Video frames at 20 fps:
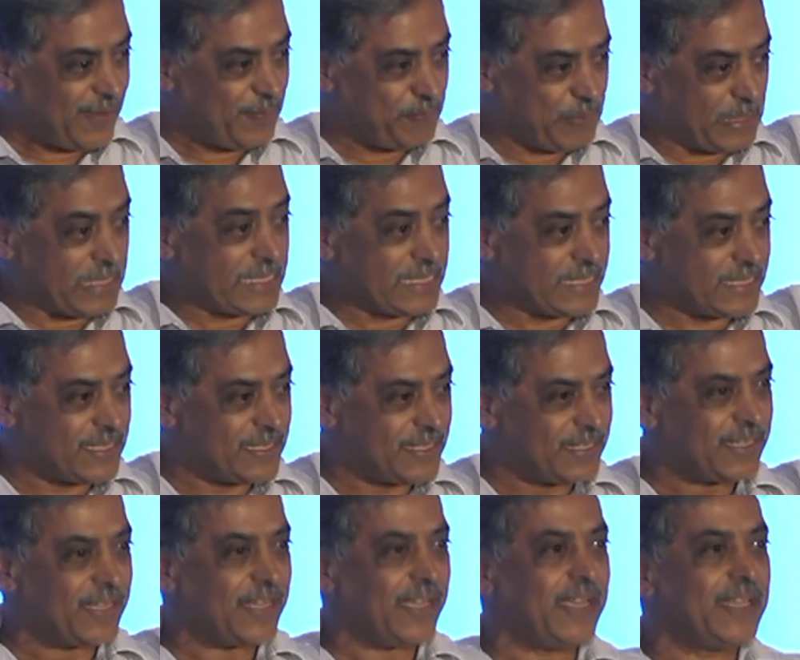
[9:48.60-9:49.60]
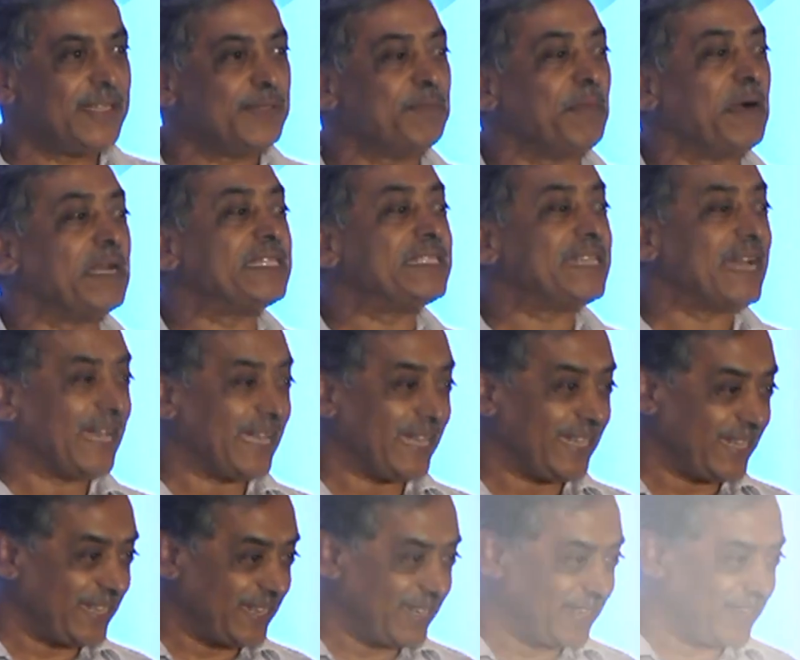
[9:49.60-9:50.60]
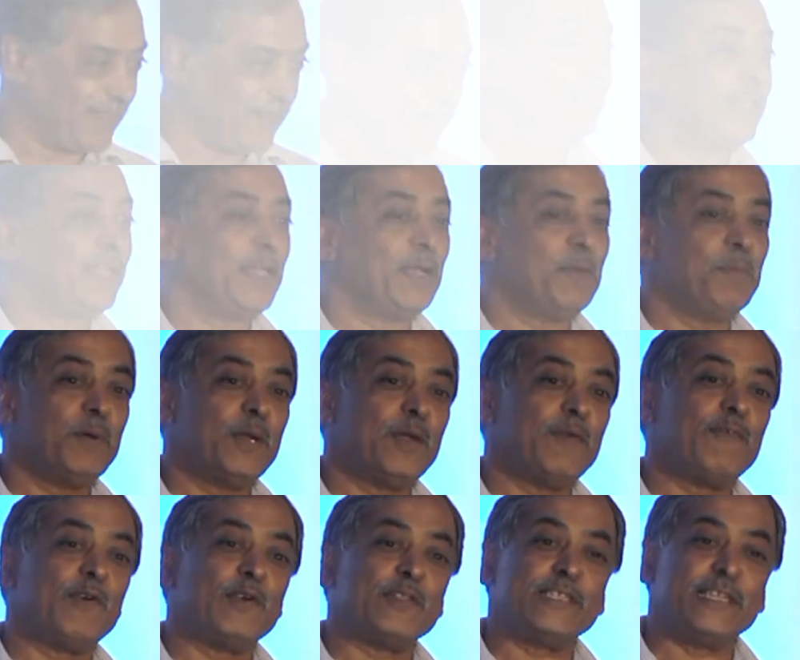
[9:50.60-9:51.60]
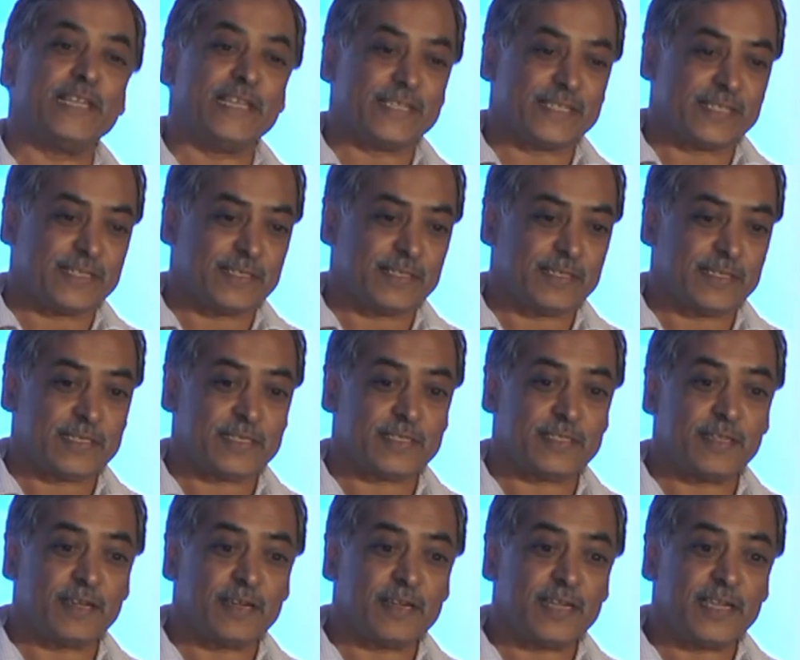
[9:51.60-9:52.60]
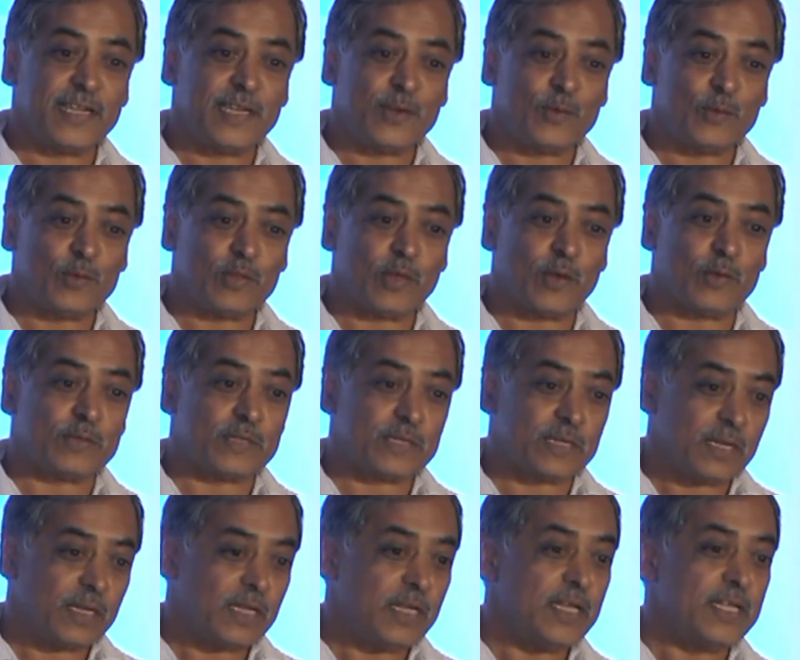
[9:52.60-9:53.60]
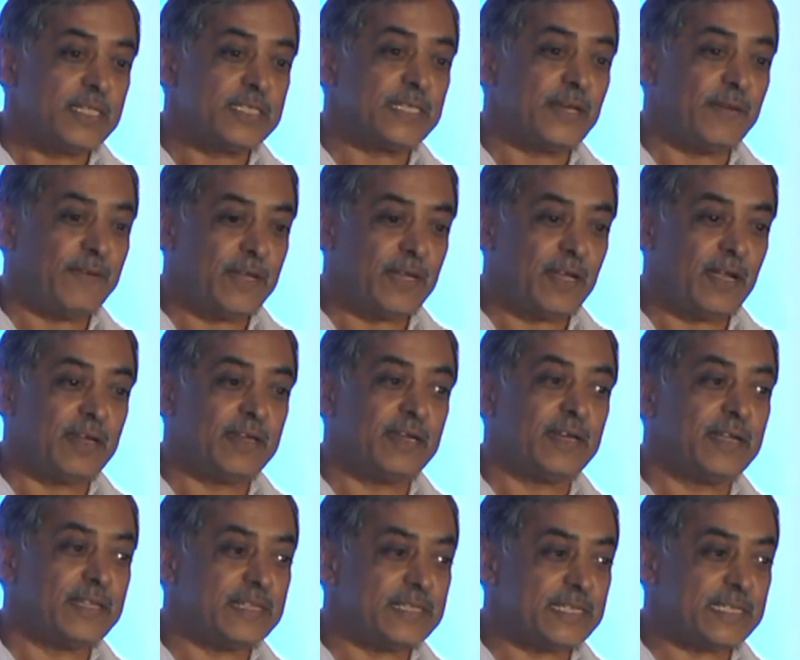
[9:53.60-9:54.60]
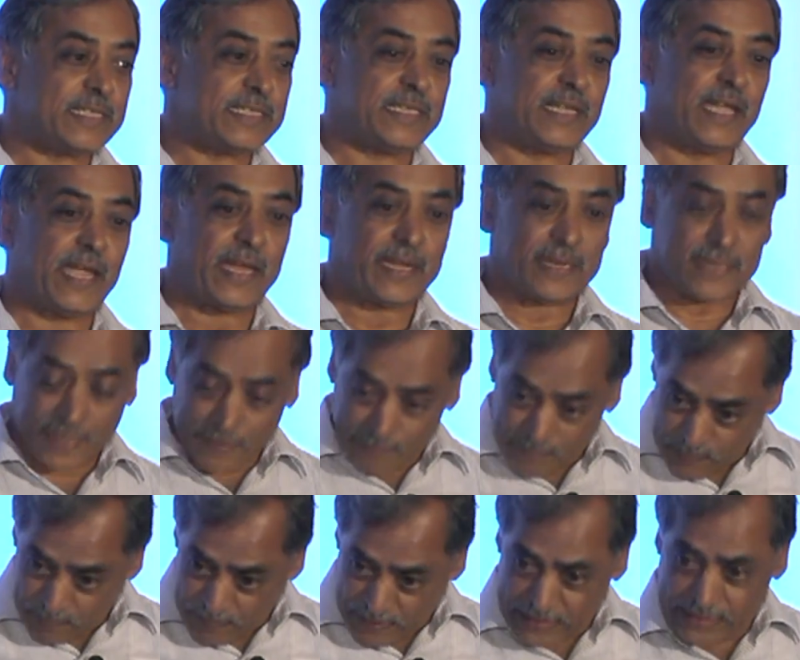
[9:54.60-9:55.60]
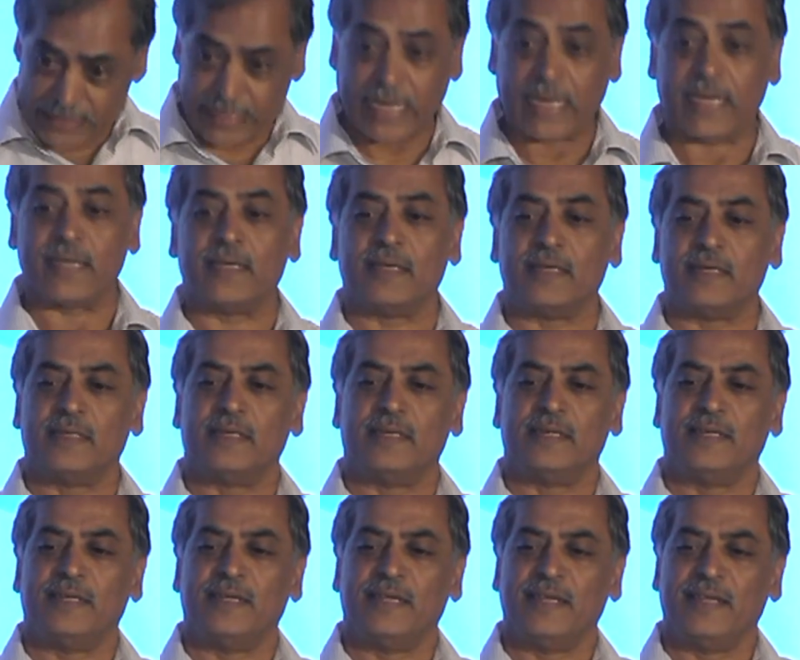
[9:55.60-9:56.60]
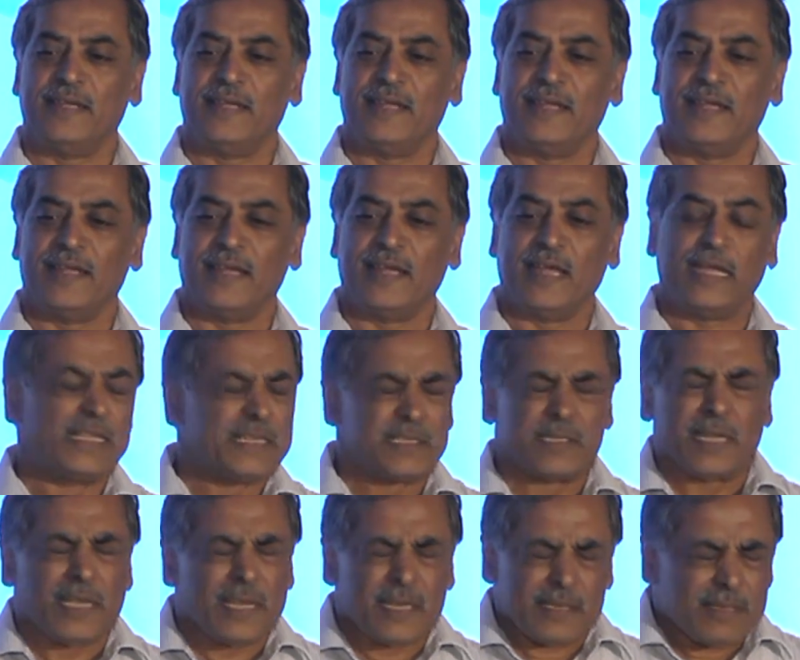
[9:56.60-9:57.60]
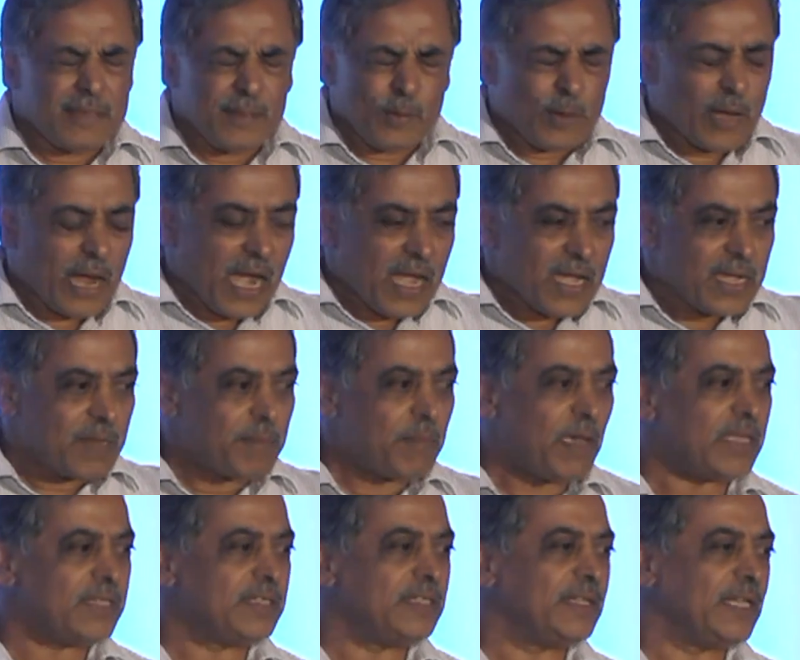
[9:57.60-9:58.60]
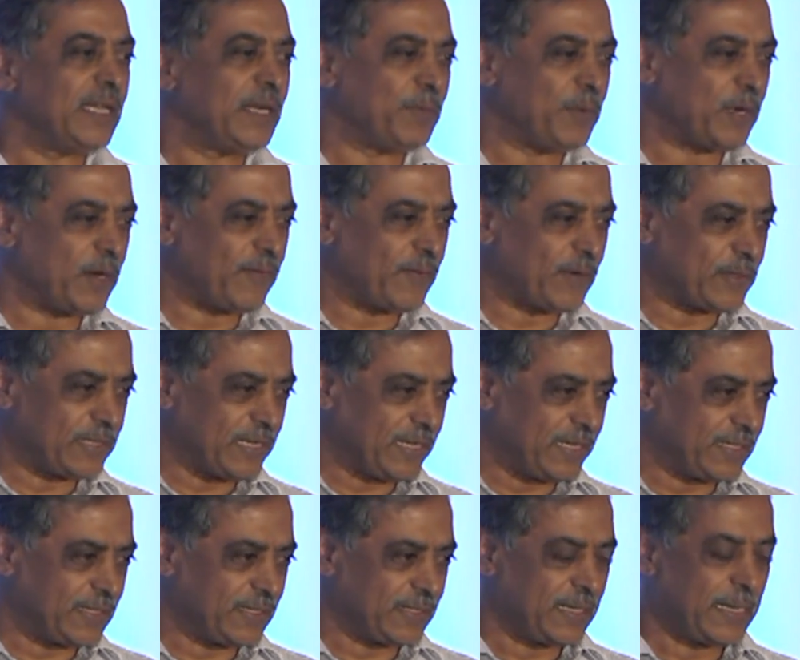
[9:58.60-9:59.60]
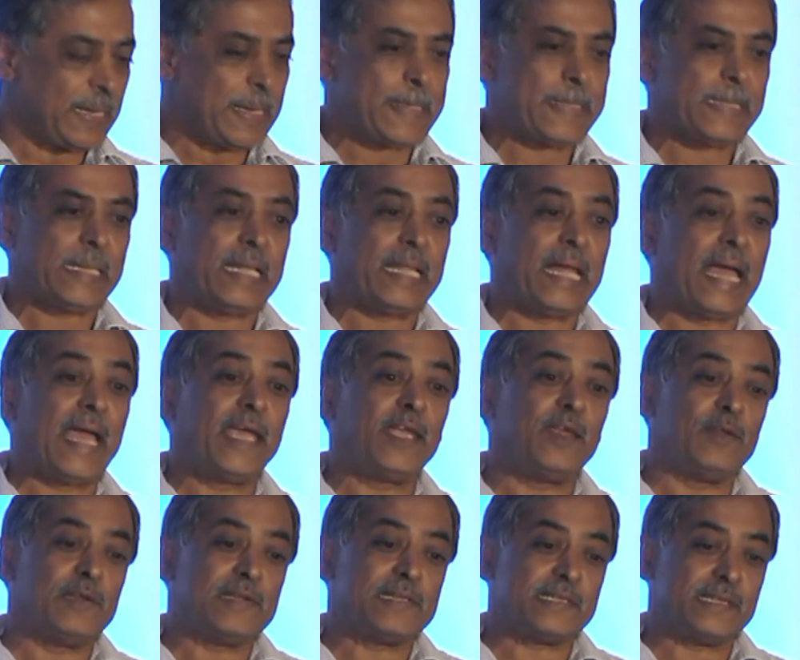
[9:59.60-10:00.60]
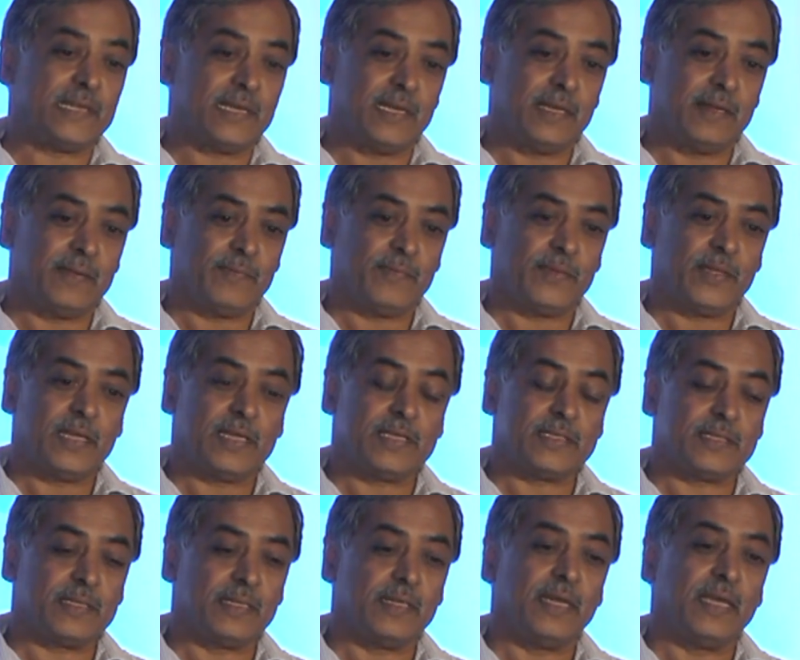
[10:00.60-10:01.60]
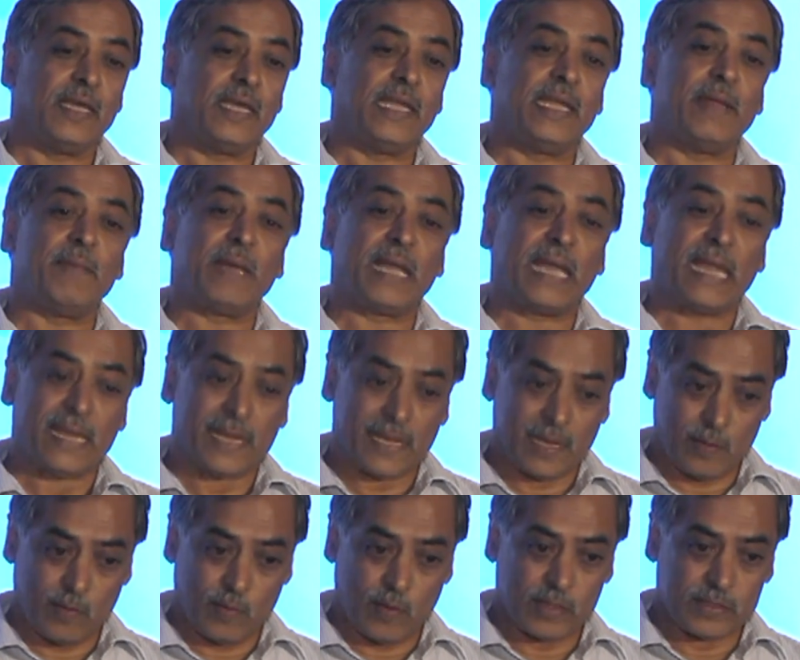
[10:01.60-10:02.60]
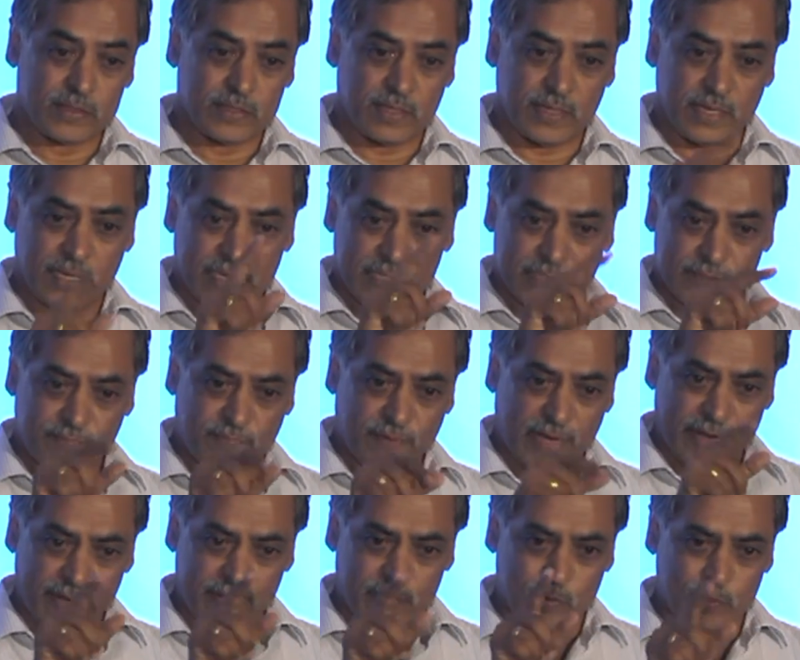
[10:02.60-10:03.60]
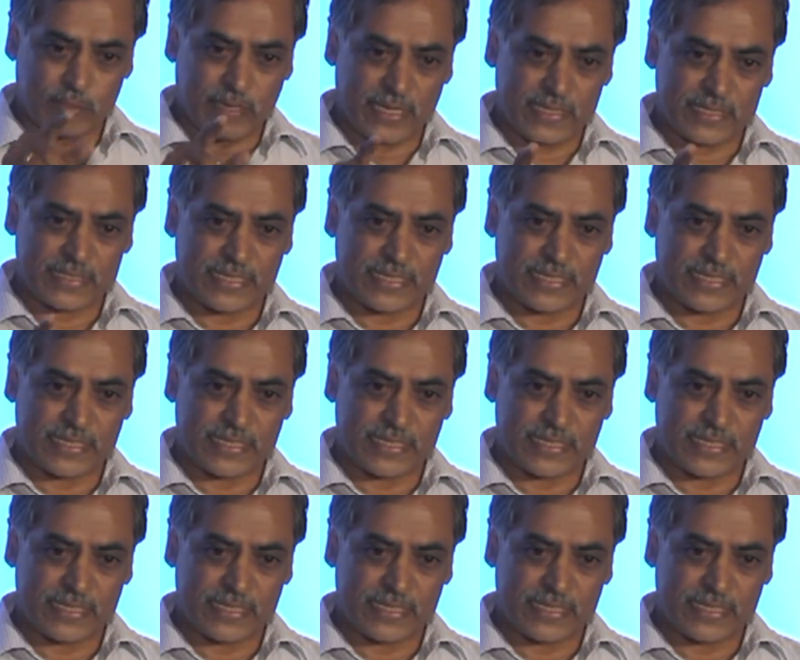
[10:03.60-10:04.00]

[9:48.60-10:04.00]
pulse is much higher. The number of oscillations is 32,768 times per second. You can't imagine the number of oscillations. Accuracy is, in a mechanical watch, is 5 to 10